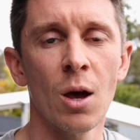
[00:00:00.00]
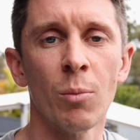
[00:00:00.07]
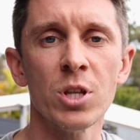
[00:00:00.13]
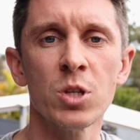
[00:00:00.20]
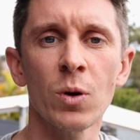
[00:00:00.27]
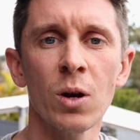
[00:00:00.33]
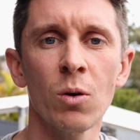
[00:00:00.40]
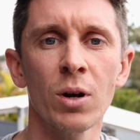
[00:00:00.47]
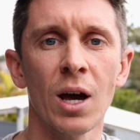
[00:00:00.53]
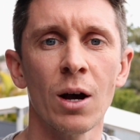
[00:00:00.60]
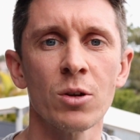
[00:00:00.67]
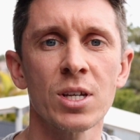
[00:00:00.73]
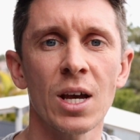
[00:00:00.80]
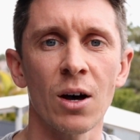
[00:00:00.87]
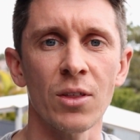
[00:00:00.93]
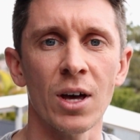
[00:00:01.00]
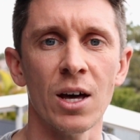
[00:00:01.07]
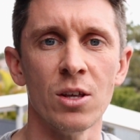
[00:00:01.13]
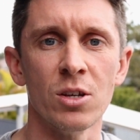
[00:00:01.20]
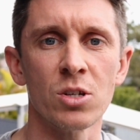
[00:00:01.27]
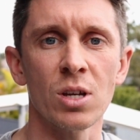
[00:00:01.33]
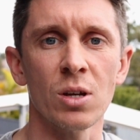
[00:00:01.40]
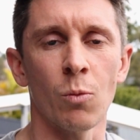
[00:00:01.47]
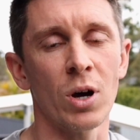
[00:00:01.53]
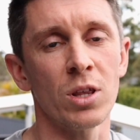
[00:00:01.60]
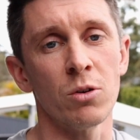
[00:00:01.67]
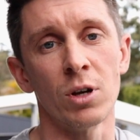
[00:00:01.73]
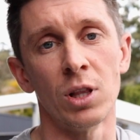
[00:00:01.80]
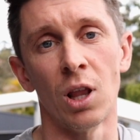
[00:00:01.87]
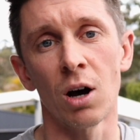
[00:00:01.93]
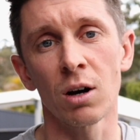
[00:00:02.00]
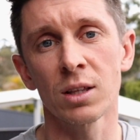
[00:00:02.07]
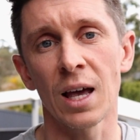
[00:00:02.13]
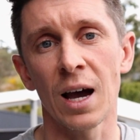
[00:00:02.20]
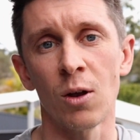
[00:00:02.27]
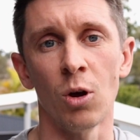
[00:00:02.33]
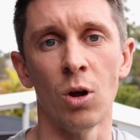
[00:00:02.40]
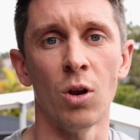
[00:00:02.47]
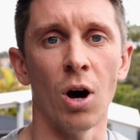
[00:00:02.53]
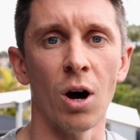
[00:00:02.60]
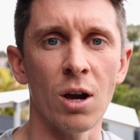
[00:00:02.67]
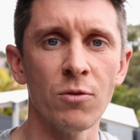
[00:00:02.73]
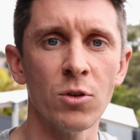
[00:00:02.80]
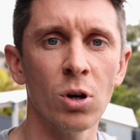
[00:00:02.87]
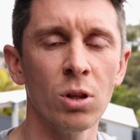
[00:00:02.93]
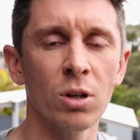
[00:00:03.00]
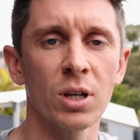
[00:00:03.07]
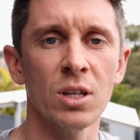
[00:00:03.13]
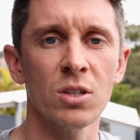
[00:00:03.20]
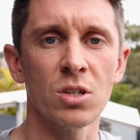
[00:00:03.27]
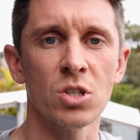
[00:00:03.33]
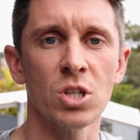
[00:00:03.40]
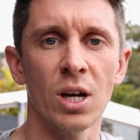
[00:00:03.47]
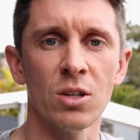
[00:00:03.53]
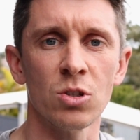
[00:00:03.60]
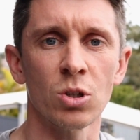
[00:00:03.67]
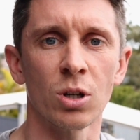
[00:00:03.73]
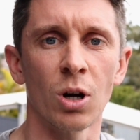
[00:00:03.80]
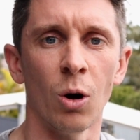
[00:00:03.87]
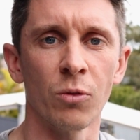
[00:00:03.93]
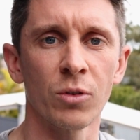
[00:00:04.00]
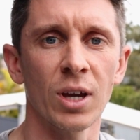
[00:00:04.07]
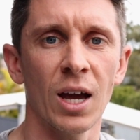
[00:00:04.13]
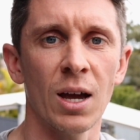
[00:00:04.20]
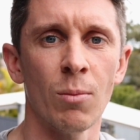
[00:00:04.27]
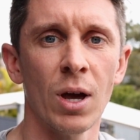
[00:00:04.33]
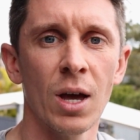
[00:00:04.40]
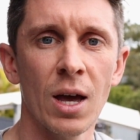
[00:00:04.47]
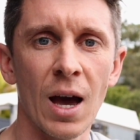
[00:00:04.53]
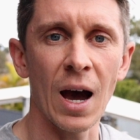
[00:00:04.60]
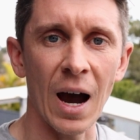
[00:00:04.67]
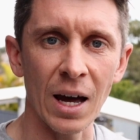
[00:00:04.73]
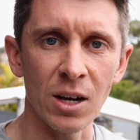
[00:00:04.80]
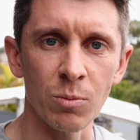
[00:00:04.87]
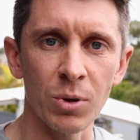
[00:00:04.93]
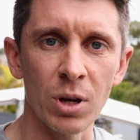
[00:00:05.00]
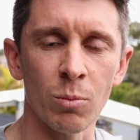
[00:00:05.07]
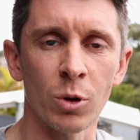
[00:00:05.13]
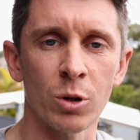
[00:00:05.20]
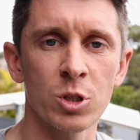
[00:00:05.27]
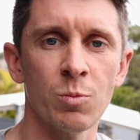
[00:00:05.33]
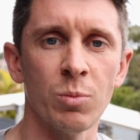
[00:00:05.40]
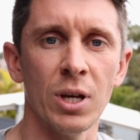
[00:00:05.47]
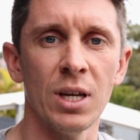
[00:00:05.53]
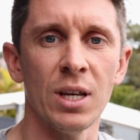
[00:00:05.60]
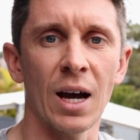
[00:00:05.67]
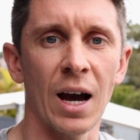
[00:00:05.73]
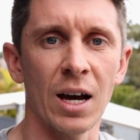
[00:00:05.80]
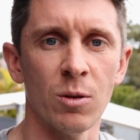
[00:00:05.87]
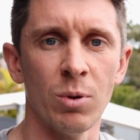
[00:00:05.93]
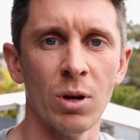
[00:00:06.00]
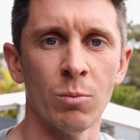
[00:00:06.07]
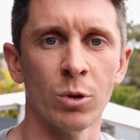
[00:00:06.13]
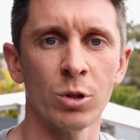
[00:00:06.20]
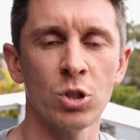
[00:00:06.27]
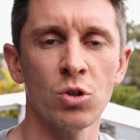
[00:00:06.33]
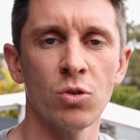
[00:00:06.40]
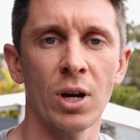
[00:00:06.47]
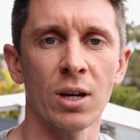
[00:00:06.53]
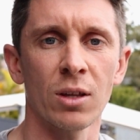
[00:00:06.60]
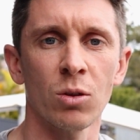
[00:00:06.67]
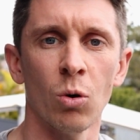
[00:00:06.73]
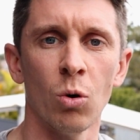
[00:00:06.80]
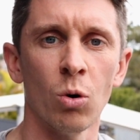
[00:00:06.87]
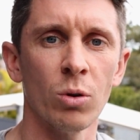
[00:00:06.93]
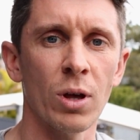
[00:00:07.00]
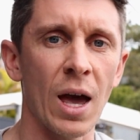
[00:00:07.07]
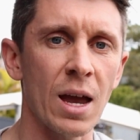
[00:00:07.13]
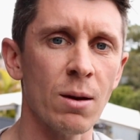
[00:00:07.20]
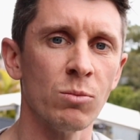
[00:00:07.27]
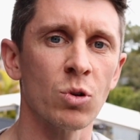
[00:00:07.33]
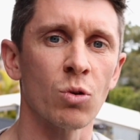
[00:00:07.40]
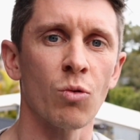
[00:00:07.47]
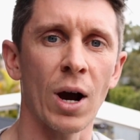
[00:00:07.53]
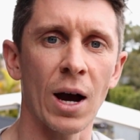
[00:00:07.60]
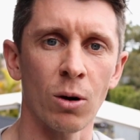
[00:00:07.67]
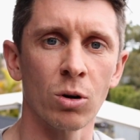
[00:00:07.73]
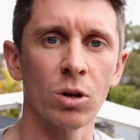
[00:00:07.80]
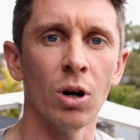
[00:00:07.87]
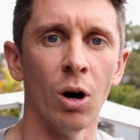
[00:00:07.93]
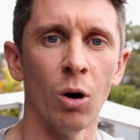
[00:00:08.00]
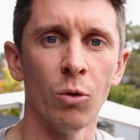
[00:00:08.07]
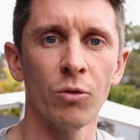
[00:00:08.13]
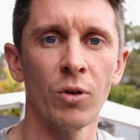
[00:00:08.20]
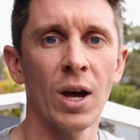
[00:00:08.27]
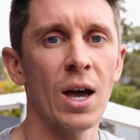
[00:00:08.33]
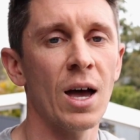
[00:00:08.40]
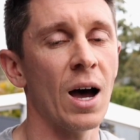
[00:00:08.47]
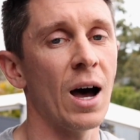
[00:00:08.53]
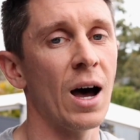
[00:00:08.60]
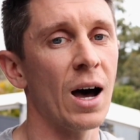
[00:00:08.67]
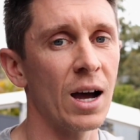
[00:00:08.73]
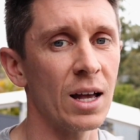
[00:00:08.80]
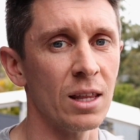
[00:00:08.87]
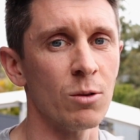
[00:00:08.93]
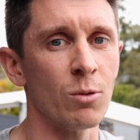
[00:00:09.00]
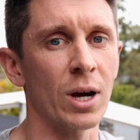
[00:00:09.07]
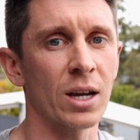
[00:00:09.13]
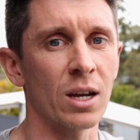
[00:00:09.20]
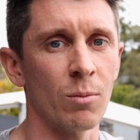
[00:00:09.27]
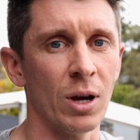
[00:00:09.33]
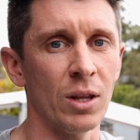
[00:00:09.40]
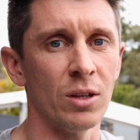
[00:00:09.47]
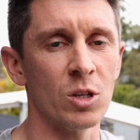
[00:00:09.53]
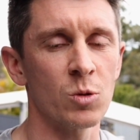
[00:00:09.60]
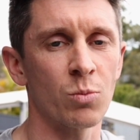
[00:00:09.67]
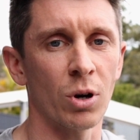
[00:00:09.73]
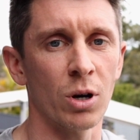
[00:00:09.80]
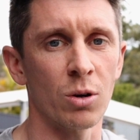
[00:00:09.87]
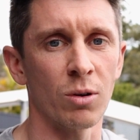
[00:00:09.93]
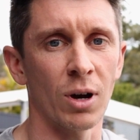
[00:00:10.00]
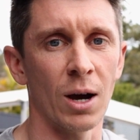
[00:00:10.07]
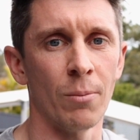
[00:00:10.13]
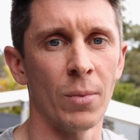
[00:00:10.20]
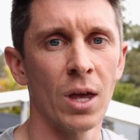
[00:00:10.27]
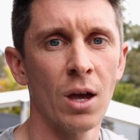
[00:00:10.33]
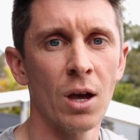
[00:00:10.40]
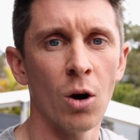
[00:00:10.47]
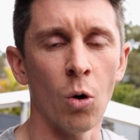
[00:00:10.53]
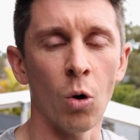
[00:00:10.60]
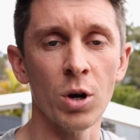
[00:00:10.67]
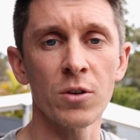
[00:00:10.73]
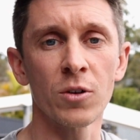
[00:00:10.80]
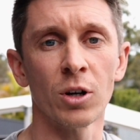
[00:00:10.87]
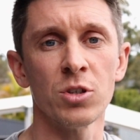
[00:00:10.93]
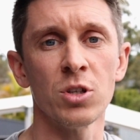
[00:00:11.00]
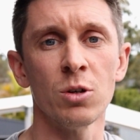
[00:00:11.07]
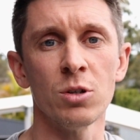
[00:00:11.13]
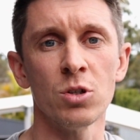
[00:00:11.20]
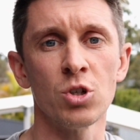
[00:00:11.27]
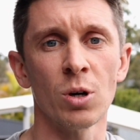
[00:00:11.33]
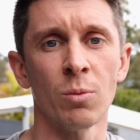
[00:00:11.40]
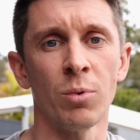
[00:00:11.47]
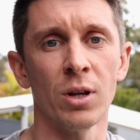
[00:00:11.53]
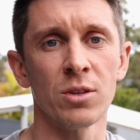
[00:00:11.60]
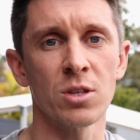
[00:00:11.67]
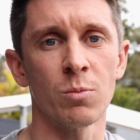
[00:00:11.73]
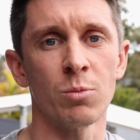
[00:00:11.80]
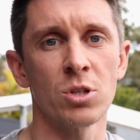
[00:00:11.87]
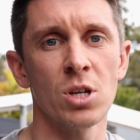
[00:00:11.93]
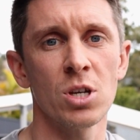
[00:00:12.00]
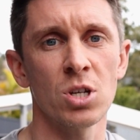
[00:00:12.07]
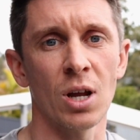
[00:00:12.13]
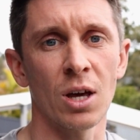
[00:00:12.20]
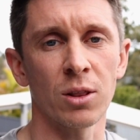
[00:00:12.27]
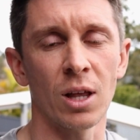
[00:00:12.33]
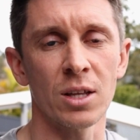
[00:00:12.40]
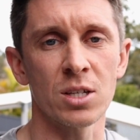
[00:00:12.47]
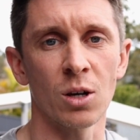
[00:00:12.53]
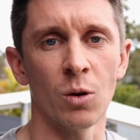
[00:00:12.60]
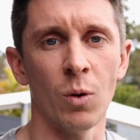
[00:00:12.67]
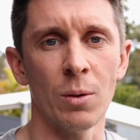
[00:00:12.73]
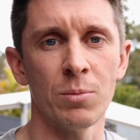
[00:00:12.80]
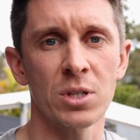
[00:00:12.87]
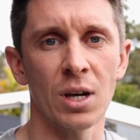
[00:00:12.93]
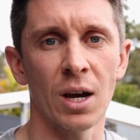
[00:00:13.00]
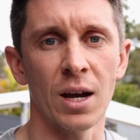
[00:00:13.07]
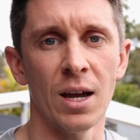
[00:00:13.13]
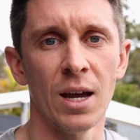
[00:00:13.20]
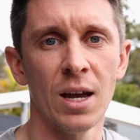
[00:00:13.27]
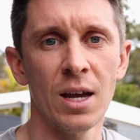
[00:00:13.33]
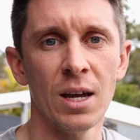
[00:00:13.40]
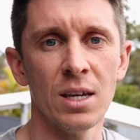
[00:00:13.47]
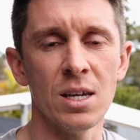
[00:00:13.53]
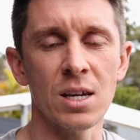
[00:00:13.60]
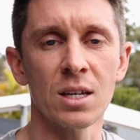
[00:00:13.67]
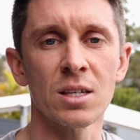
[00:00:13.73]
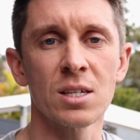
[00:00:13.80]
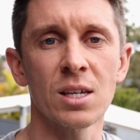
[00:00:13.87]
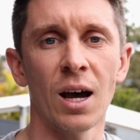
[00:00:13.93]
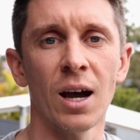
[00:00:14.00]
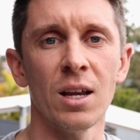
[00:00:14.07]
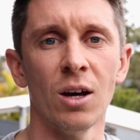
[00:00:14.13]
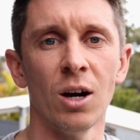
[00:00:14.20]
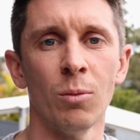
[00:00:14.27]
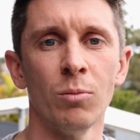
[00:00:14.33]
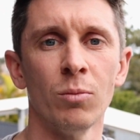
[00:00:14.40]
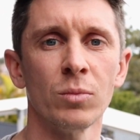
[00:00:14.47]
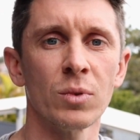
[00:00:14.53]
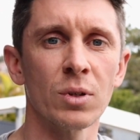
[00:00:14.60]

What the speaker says: But to anyone else out there, that's whether you're in lockdown or not, if you're looking to change your golf game, add a bit more speed, add a bit more strength, all aimed around golf, highly recommend this program. All you've got to do is jump onto the Precision Athletica website, you can sign up,